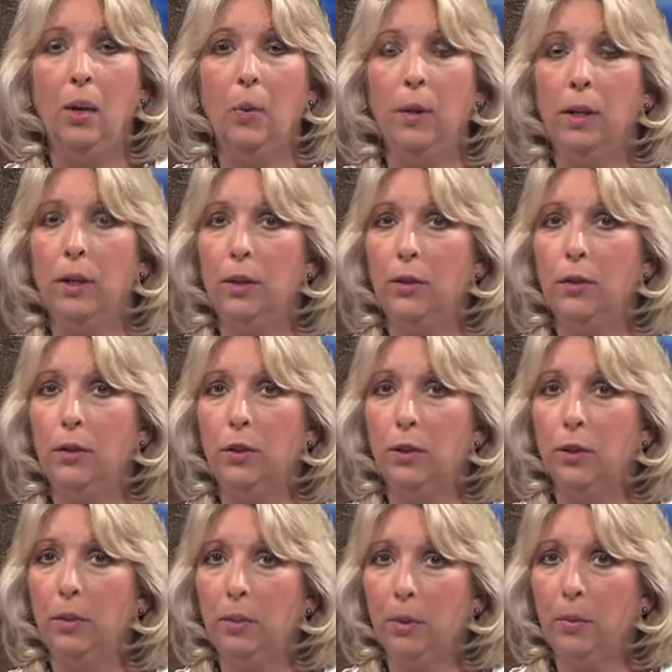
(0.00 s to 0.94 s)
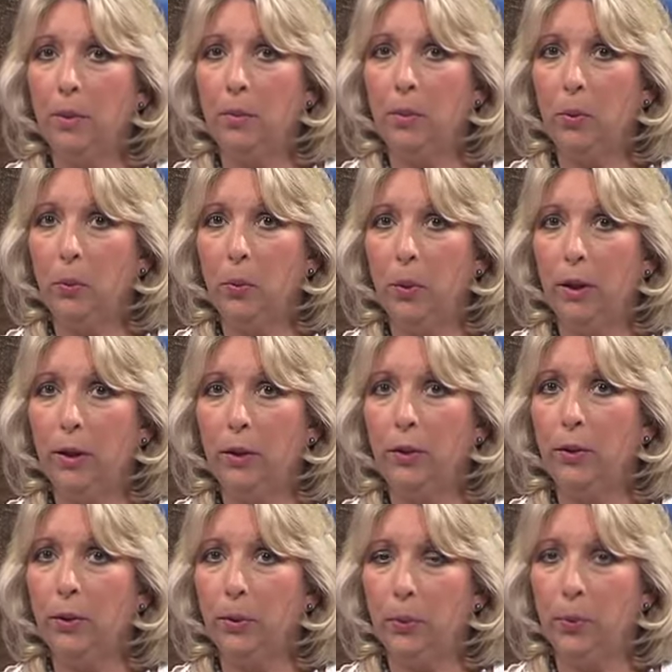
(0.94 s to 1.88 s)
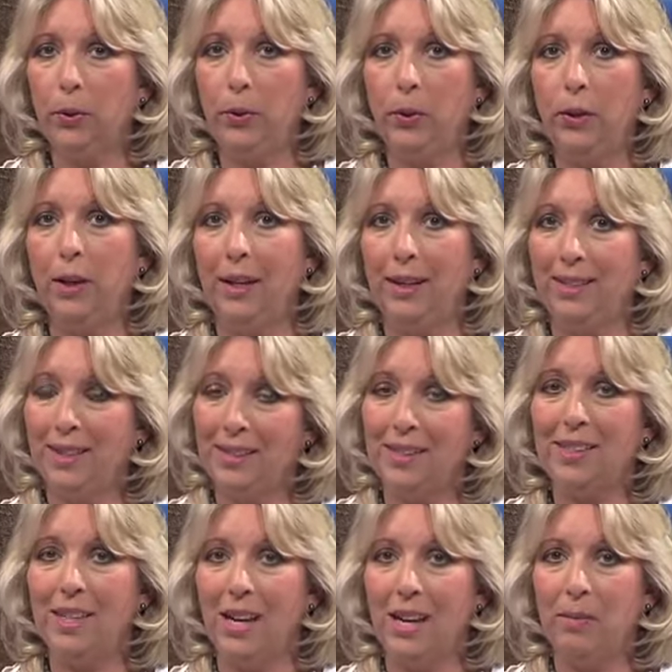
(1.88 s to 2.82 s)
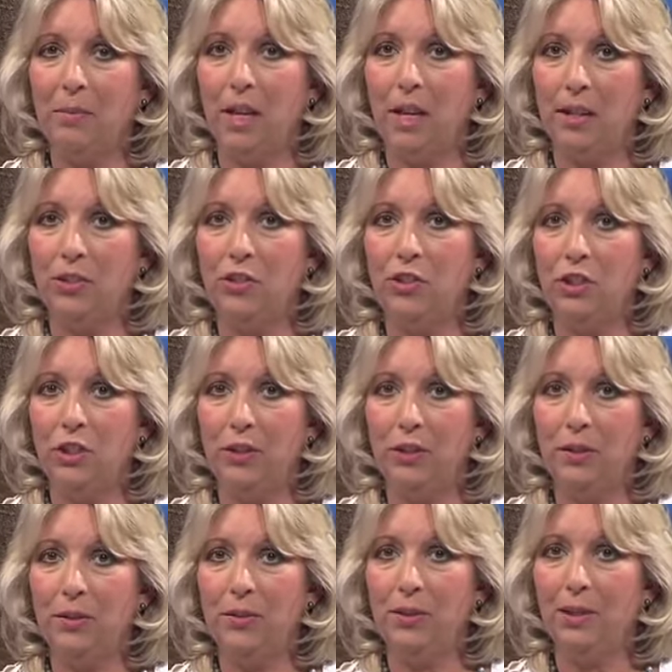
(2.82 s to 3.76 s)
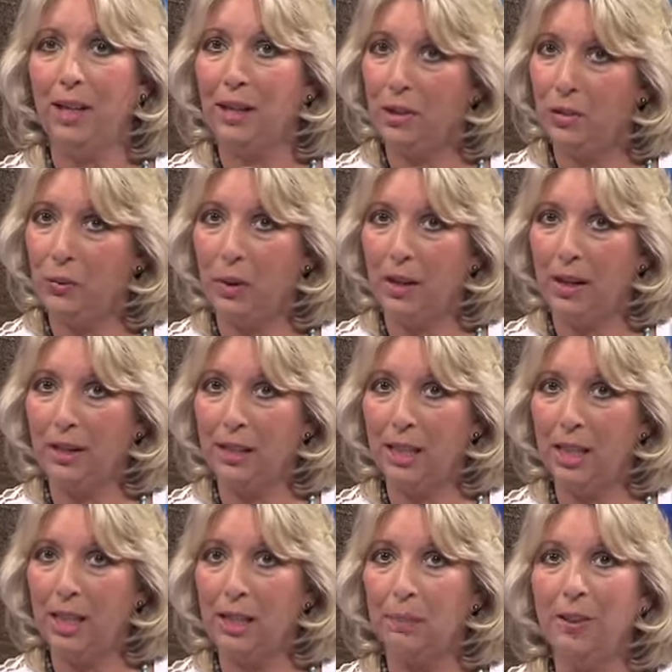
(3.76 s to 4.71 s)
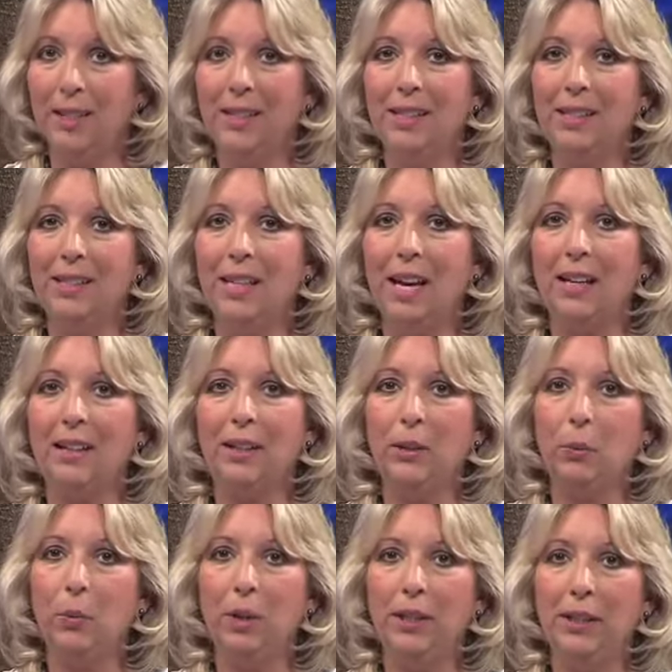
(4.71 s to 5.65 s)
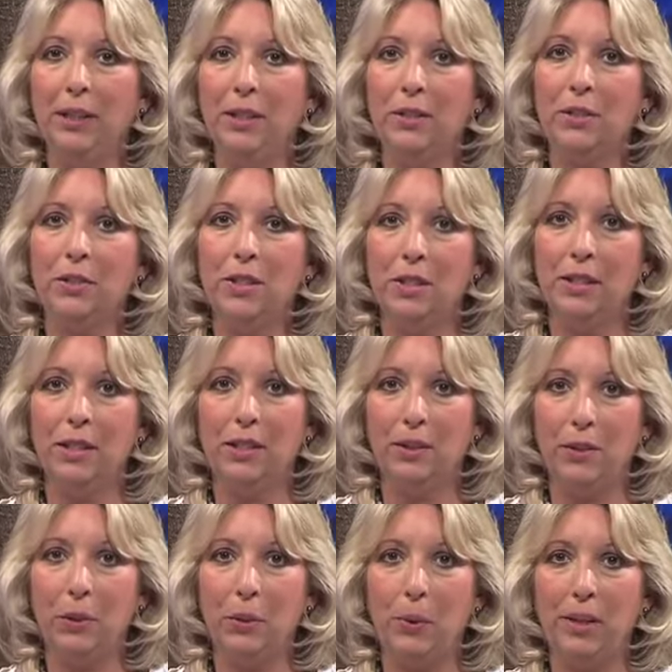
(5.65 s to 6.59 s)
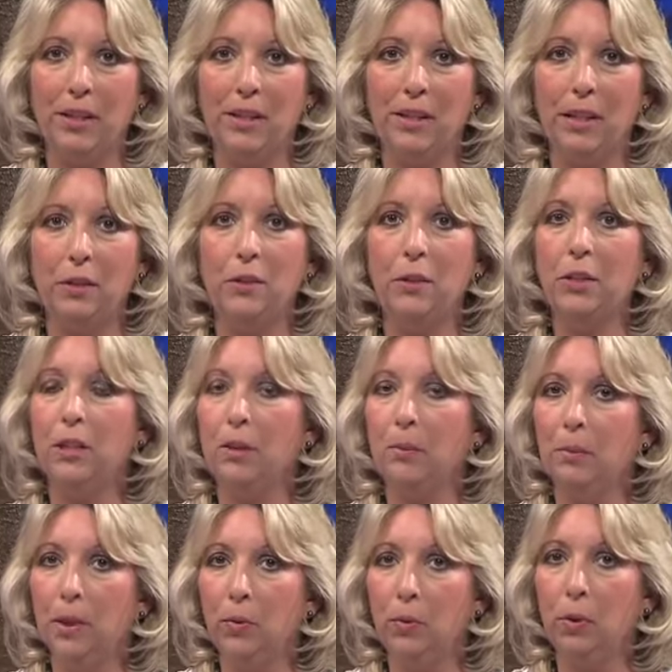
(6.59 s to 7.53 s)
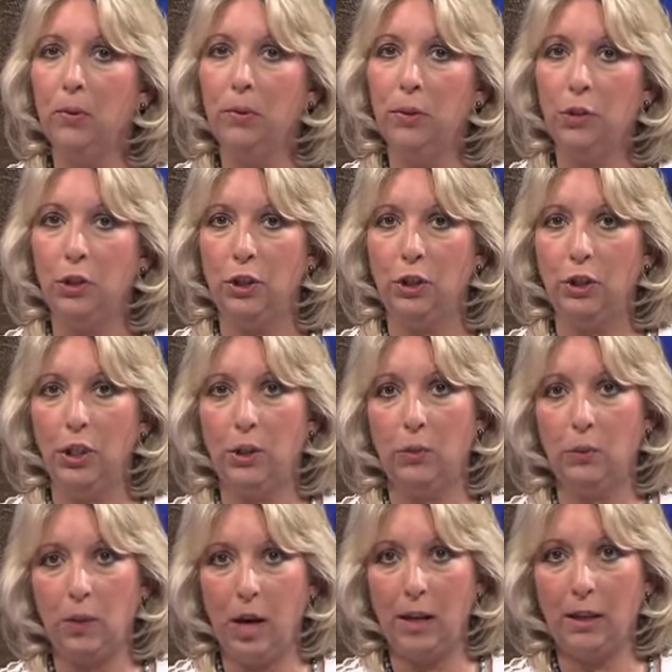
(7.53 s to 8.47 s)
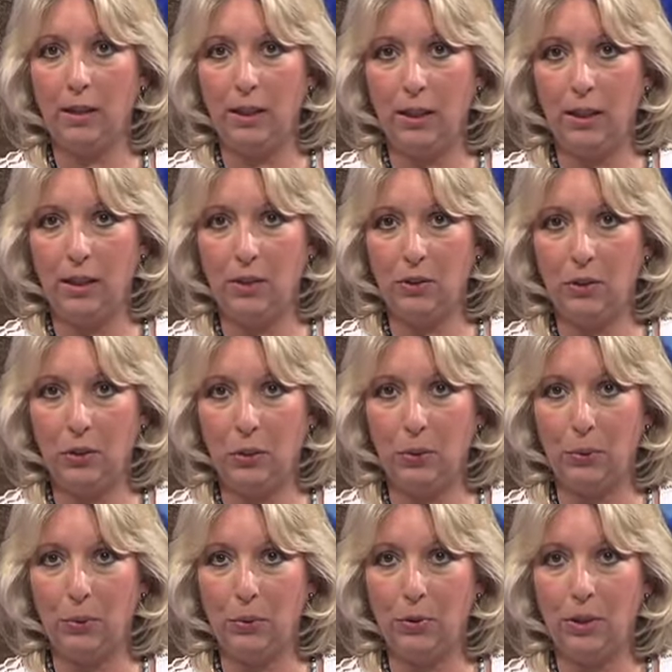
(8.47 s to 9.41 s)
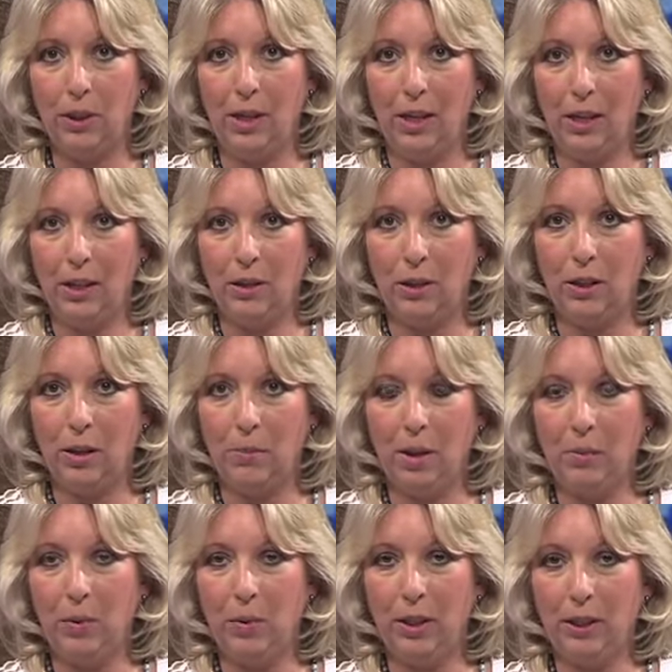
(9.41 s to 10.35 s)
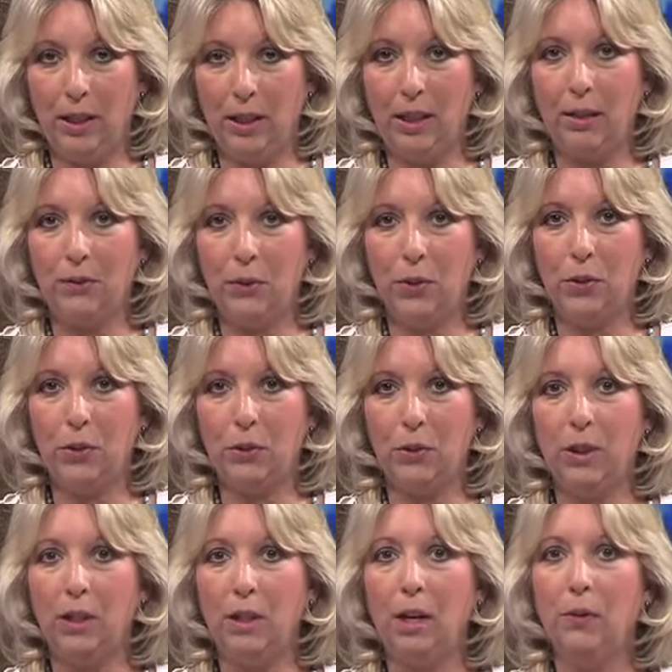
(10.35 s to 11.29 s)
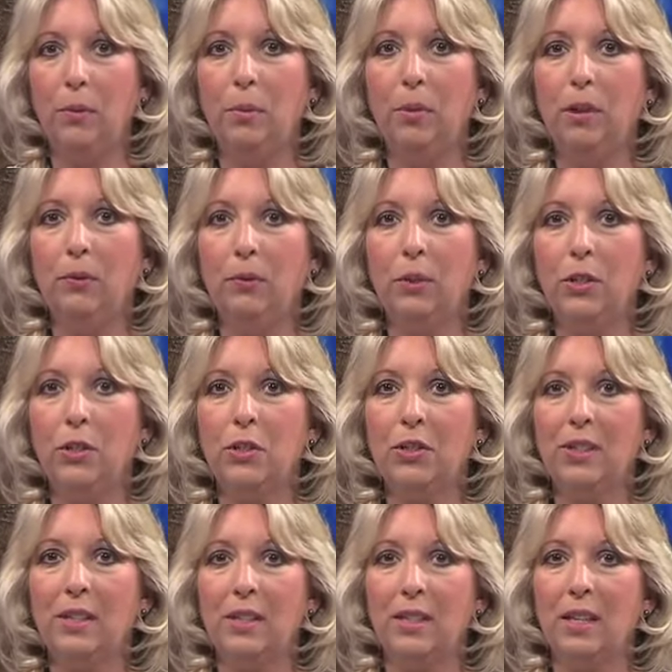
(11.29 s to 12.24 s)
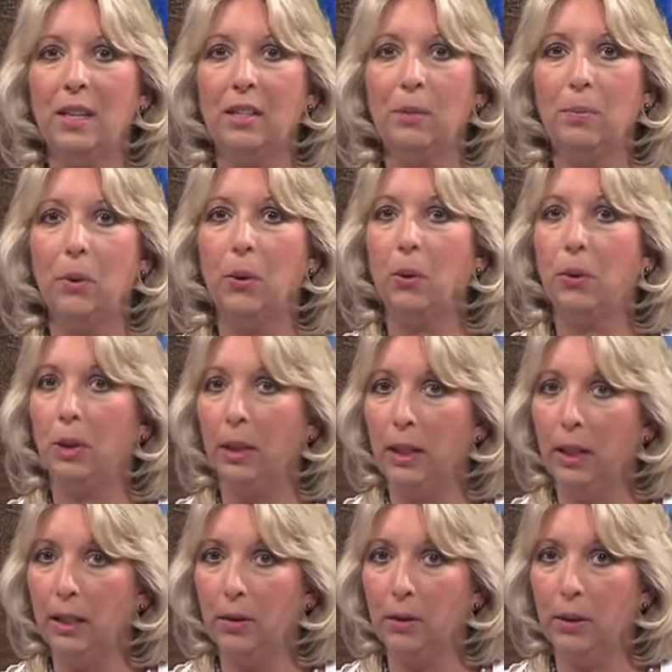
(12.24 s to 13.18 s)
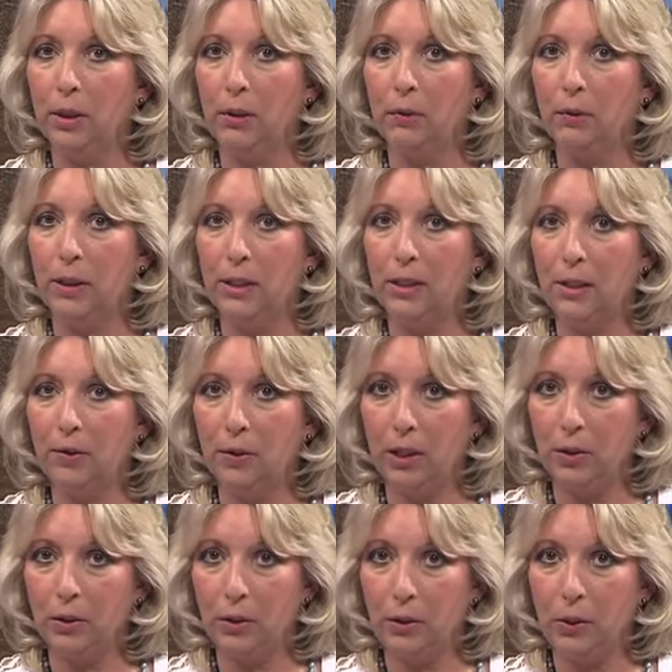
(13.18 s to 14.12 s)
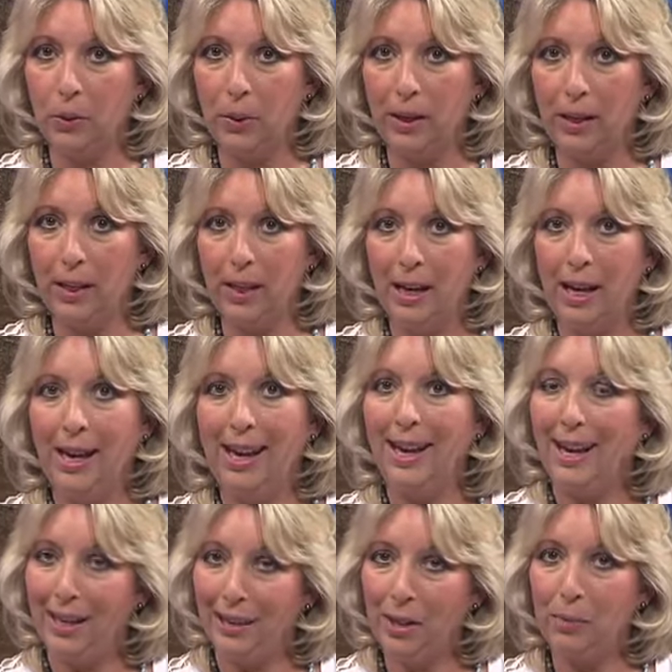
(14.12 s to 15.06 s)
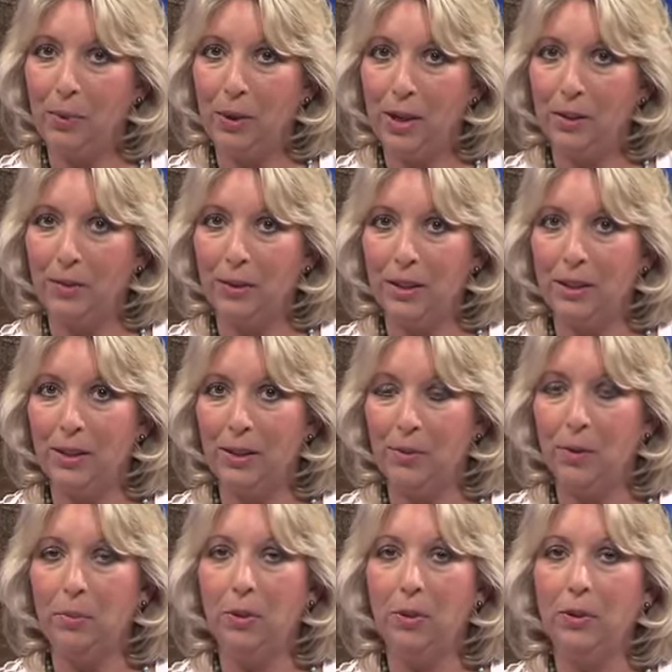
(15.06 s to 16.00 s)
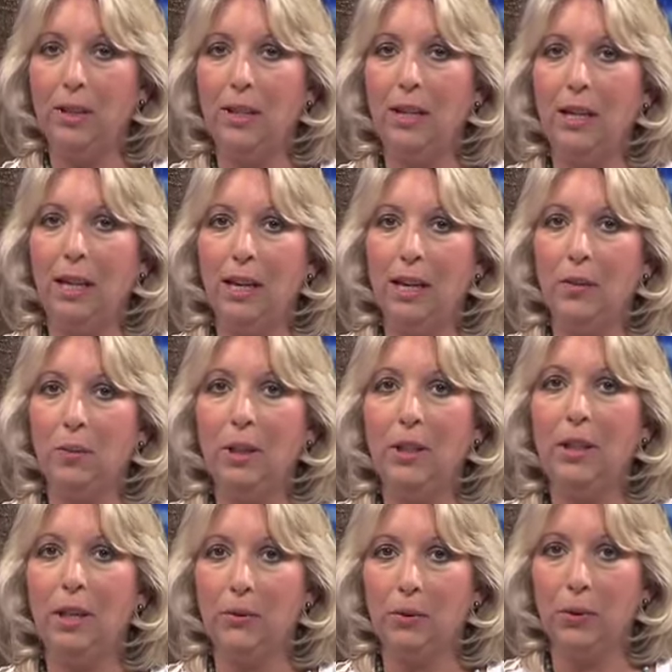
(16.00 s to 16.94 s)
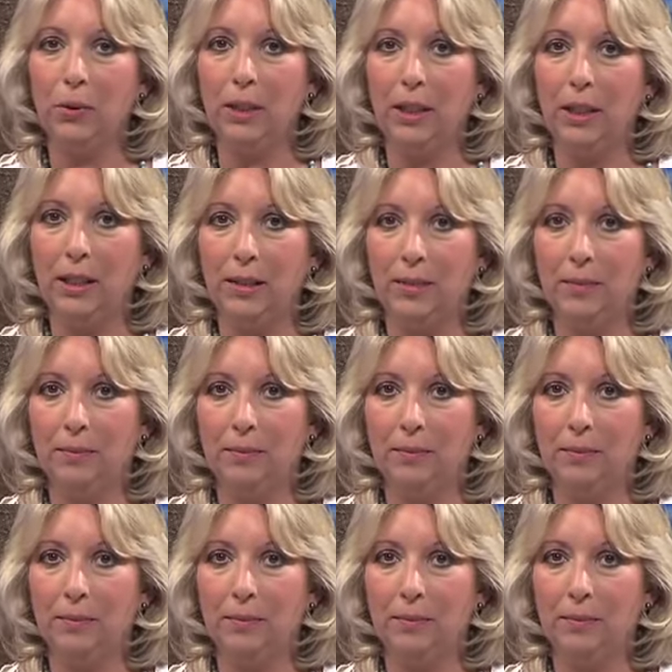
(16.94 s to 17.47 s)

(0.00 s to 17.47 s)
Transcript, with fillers: Well, do you remember where you were at this time last year? That's right. It's been exactly one year since the earthquake centered in Mineral, Virginia, rocked the East Coast. To commemorate the anniversary, government officials discussed both the lingering effects of the earthquake and the progress in rebuilding and recovery.